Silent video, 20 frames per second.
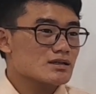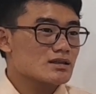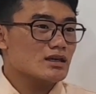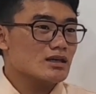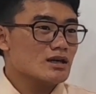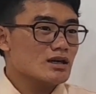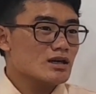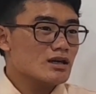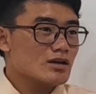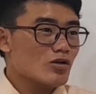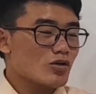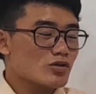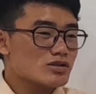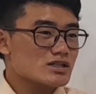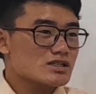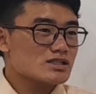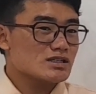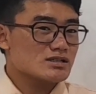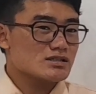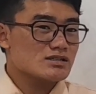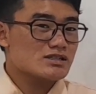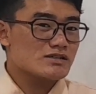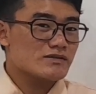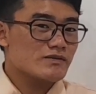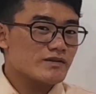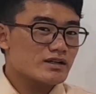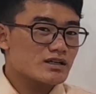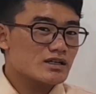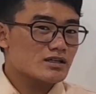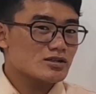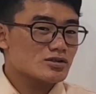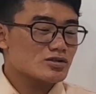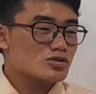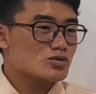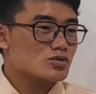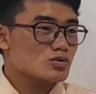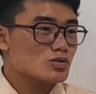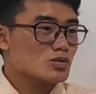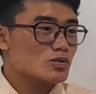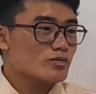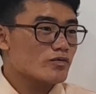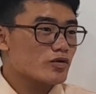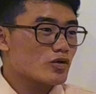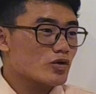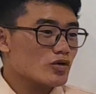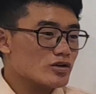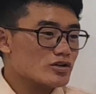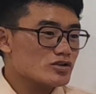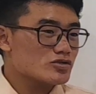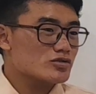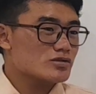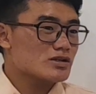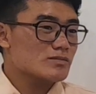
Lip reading: the oxygen difficult to flow into the